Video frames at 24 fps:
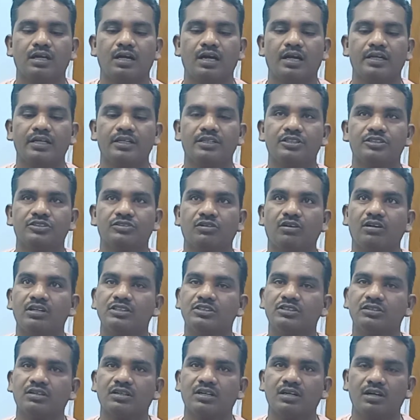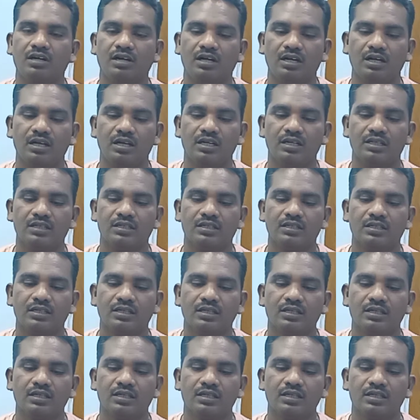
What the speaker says: And it is also called